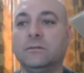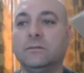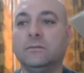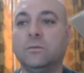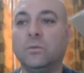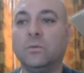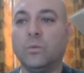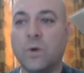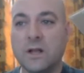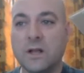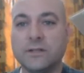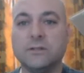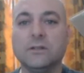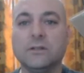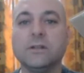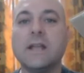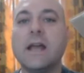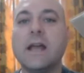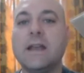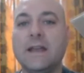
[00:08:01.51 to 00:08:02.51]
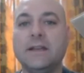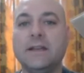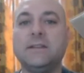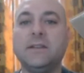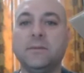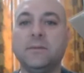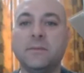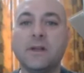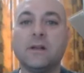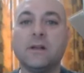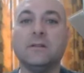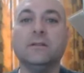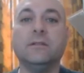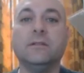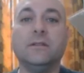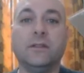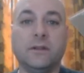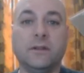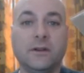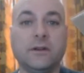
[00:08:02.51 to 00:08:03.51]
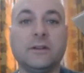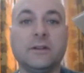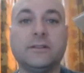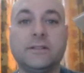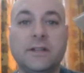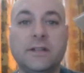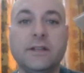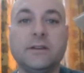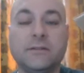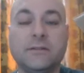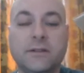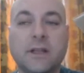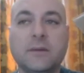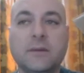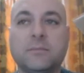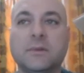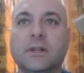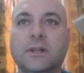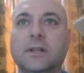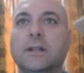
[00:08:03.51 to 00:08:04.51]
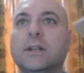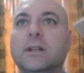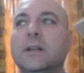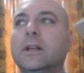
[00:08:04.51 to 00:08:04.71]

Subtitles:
wants to look at HTML, they're going to see your template.